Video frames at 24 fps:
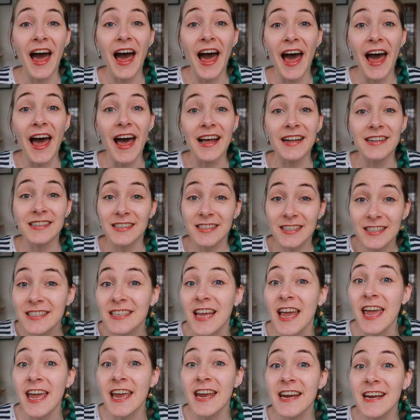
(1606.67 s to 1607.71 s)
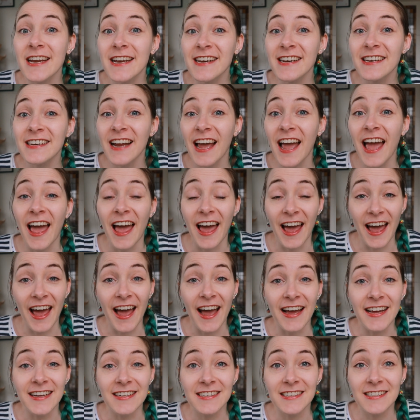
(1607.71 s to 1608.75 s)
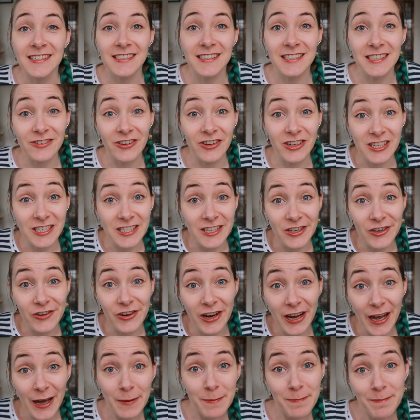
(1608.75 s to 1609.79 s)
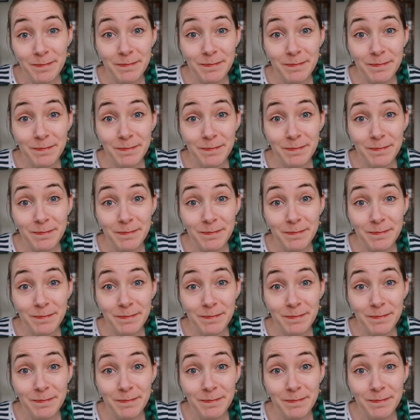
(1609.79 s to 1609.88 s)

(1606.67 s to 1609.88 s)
and sane, and until I see you again,